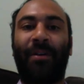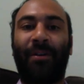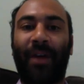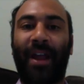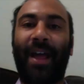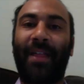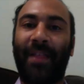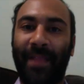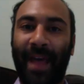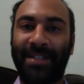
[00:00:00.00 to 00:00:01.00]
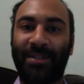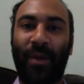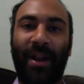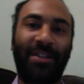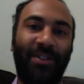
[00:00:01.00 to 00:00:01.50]
right? And then that's
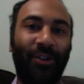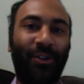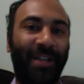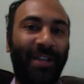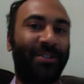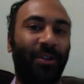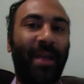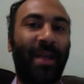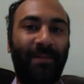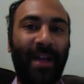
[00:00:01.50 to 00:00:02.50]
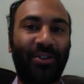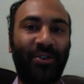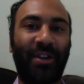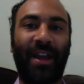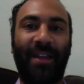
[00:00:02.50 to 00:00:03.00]
when I started looking into solar
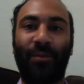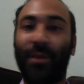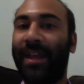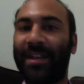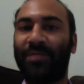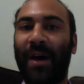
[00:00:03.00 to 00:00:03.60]
manufacturing and then realized,